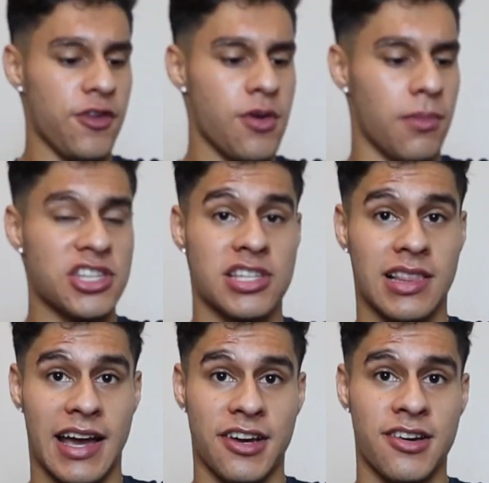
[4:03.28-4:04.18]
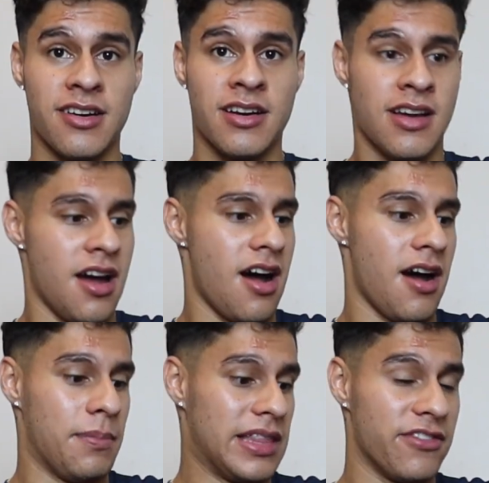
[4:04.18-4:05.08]
feel much lighter,
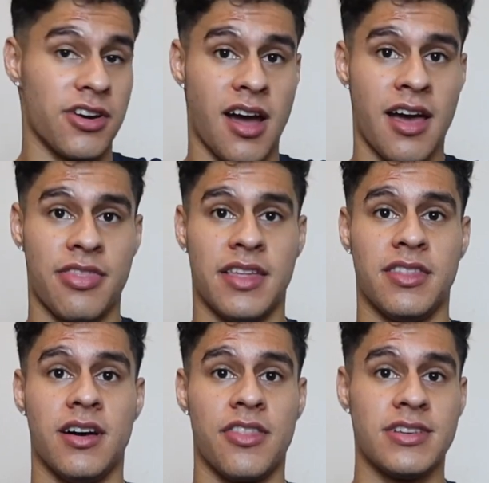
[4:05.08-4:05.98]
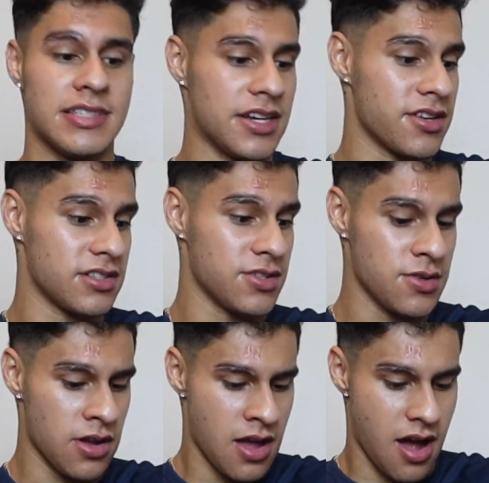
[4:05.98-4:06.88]
believe it or not, than the other stingers
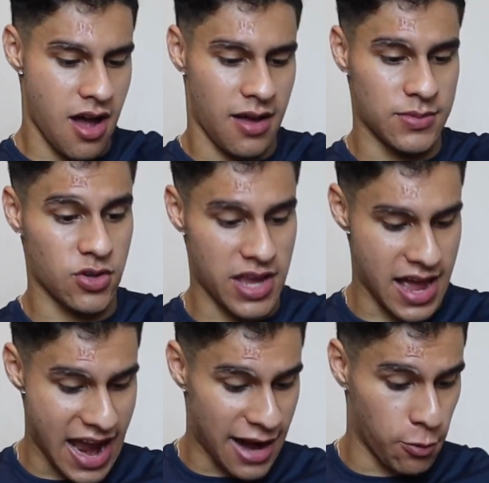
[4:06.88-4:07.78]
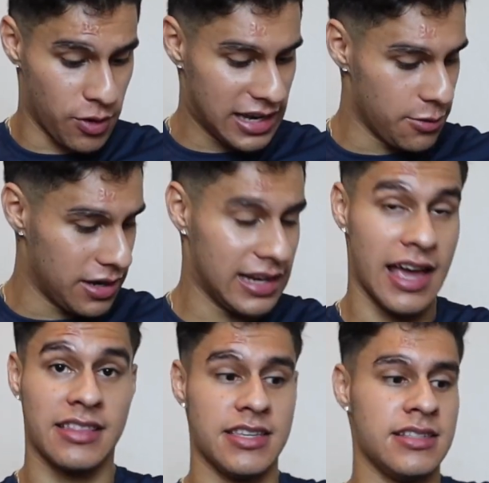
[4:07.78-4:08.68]
do. So yeah, I really, really
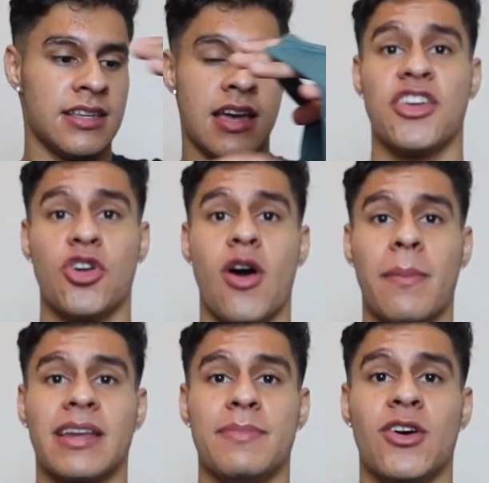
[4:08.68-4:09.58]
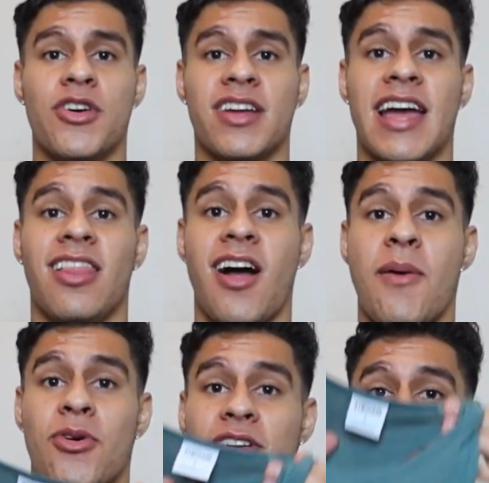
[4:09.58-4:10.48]
like these. And you know, I'm gonna be ordering a lot more